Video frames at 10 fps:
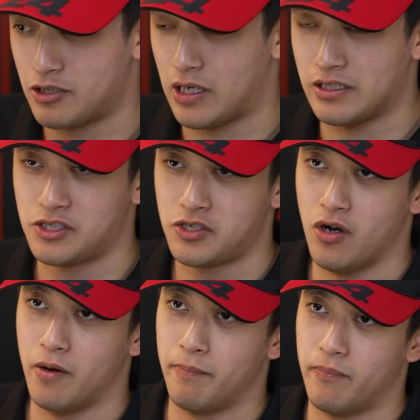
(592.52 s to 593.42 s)
try to
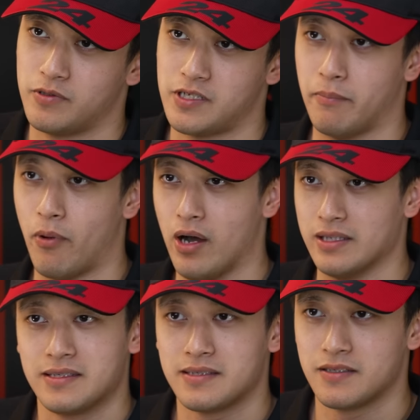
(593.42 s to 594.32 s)
score some
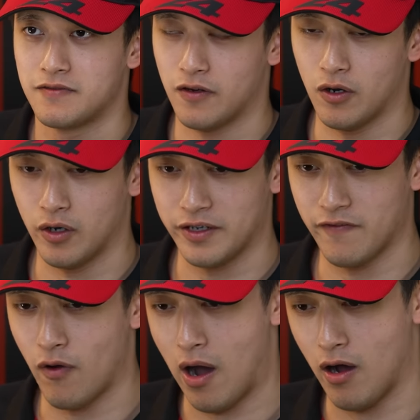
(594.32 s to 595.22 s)
points for
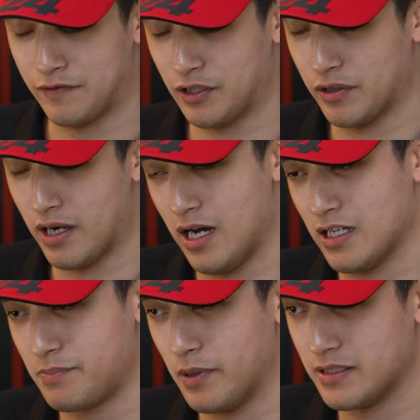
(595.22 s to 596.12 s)
either one of two
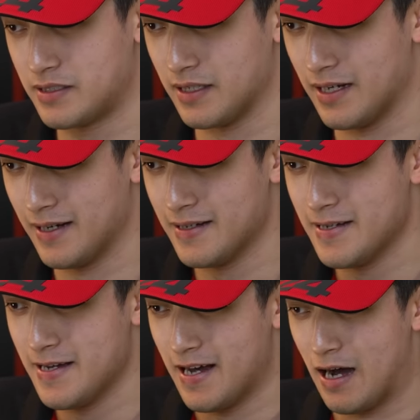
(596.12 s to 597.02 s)
cars, but uh,
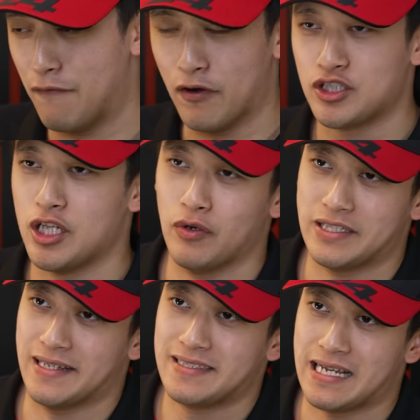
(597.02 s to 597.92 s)
unfortunately, we
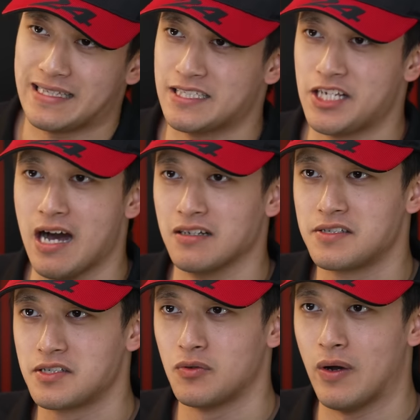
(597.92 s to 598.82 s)
didn't take the
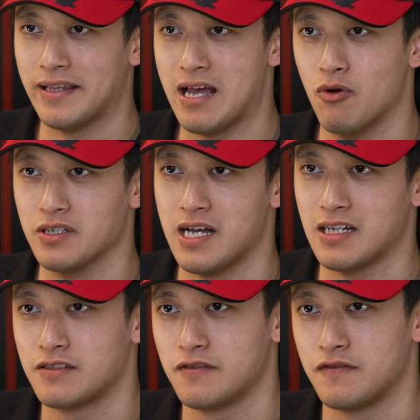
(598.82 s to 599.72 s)
chance when there was
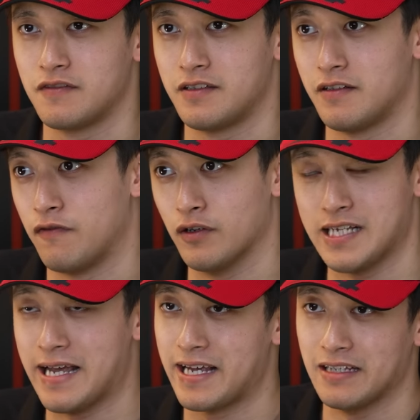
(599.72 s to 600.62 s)
us for
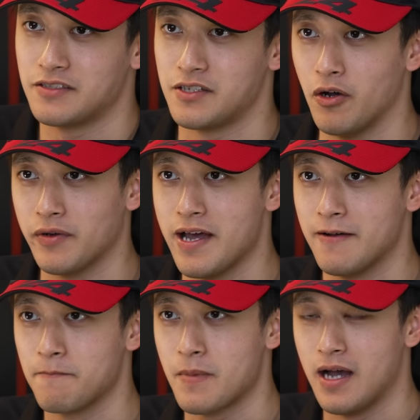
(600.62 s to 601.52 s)
taken. So yeah,
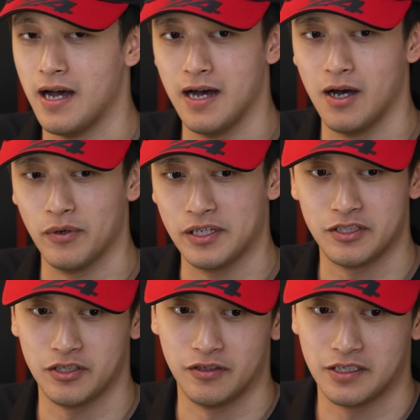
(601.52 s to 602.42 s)
uh, we need
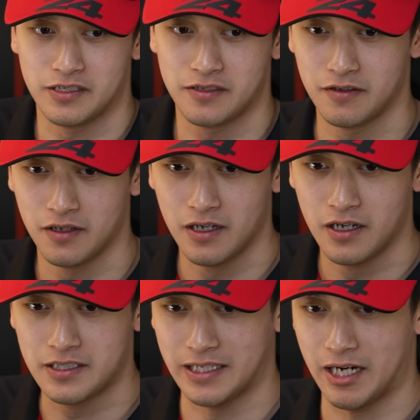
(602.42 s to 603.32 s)
to just
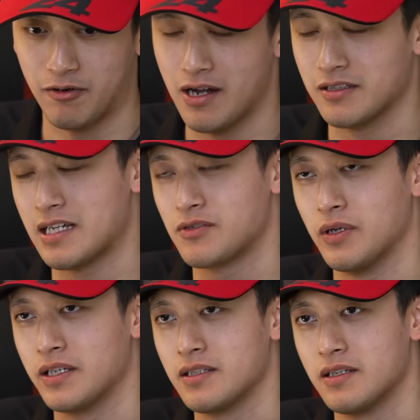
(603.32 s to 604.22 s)
turn it around next
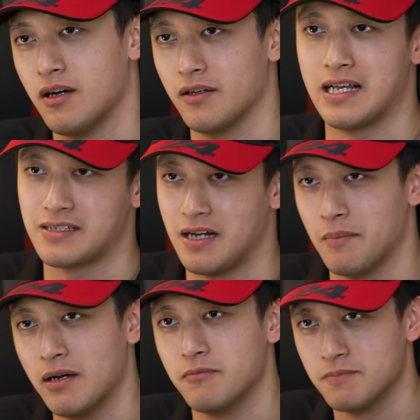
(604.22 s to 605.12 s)
week or next time